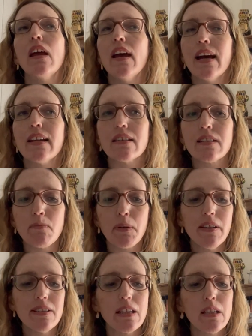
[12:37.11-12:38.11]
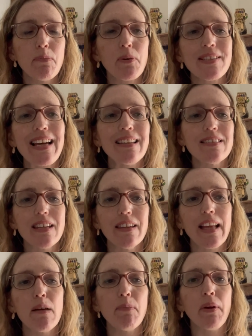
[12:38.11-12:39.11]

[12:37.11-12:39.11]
And because of the brutality in that